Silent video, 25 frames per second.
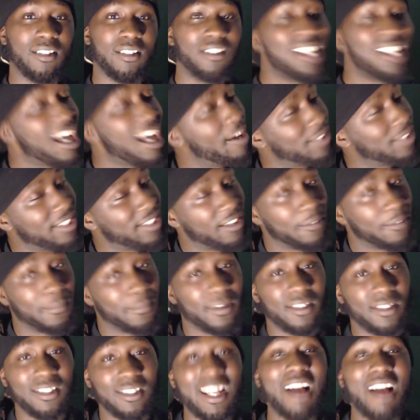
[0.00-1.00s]
Y'all send them
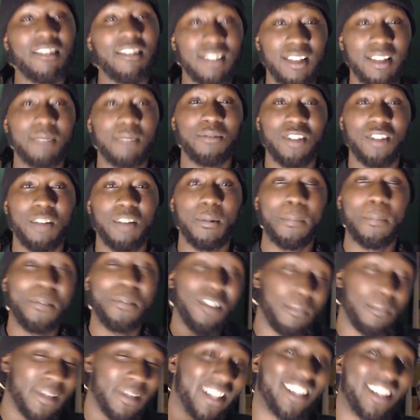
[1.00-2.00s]
in. Y'all send them to me.
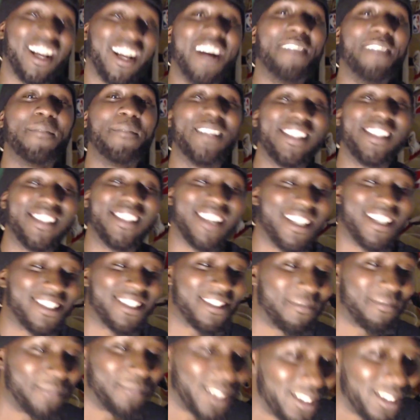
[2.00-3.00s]
Put them in the comment
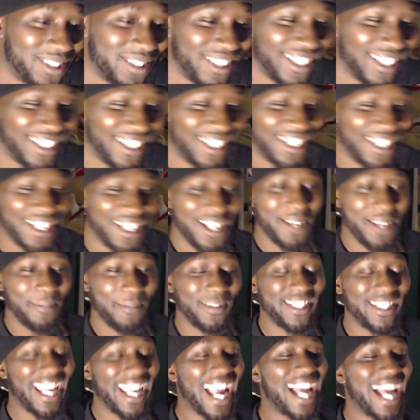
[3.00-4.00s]
section, bro.
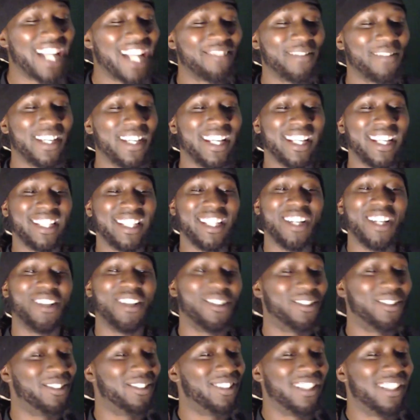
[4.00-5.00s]
But guys, man,
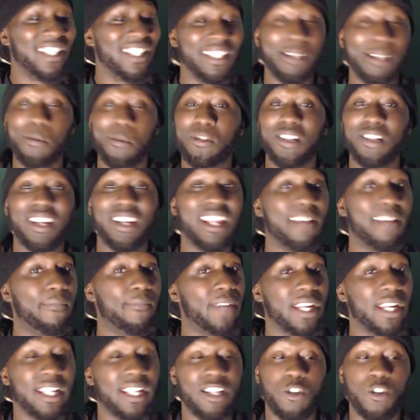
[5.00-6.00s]
yo, there was a lit
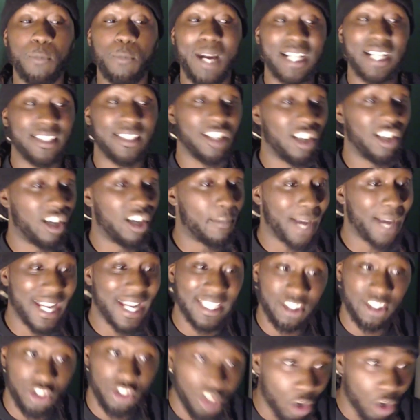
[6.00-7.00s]
video by Tom. I
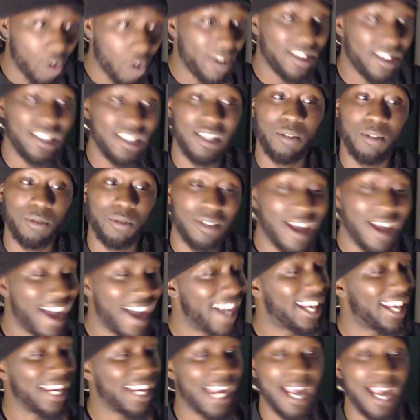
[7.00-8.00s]
enjoyed it. It was
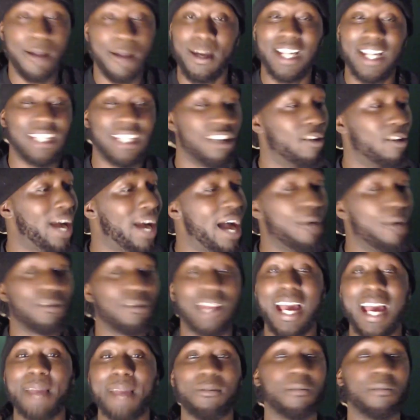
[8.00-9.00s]
high. Yo, I
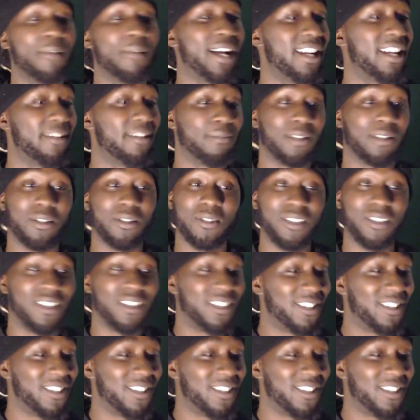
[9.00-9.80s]
was hyped about it, bro.